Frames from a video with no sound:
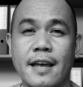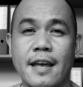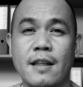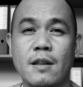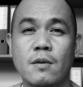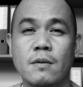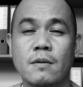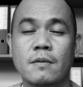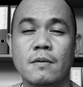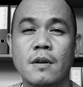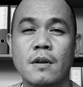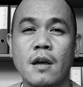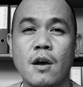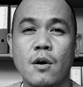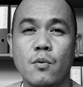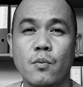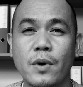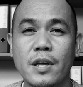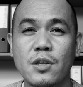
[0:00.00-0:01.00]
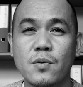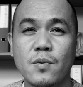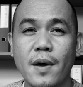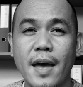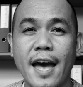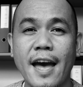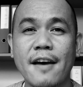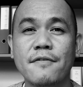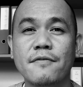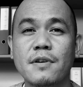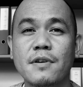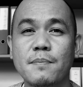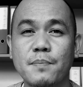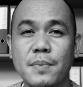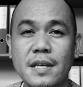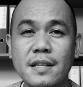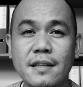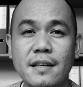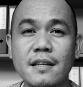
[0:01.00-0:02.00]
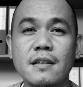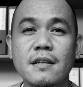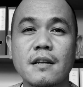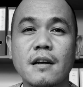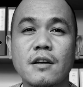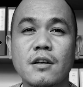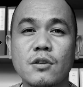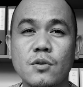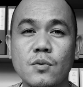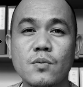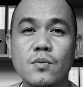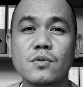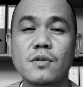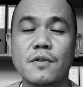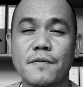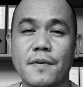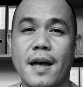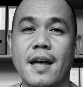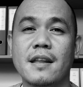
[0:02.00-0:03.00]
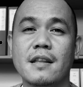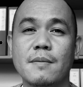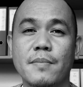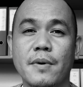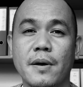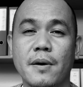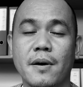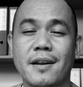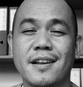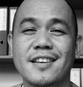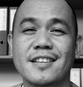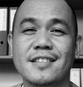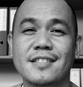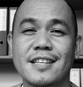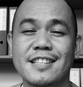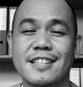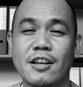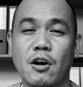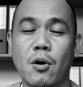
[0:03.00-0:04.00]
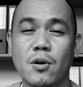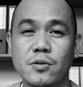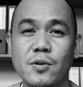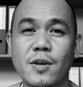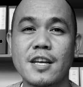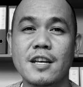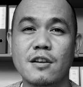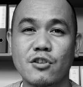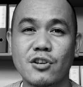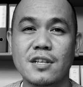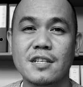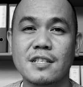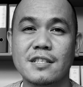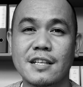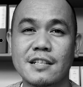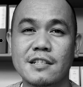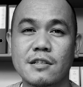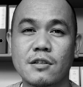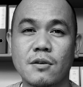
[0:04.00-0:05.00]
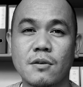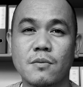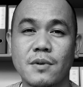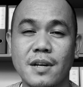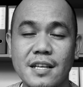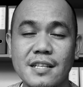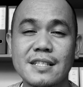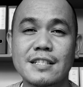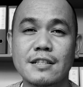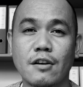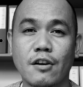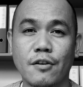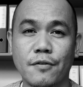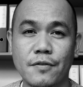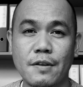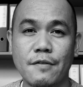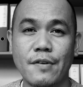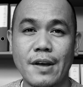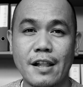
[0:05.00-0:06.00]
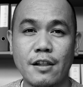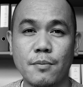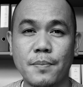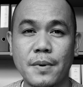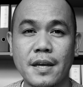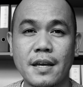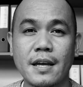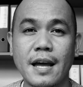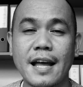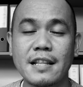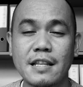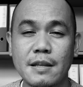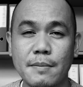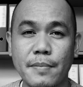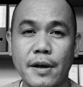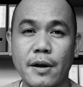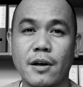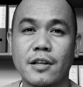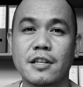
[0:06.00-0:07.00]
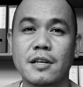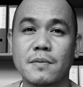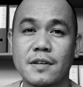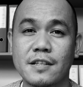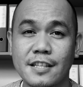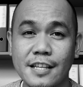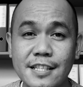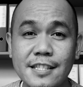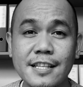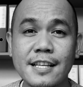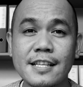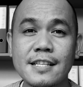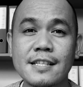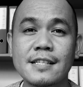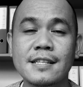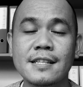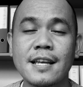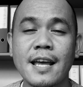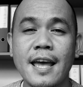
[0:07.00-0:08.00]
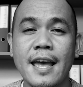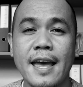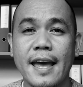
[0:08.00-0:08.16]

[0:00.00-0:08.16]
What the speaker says: And when you have repeated use of antibiotics, it also increases your risk of developing antibiotic resistance.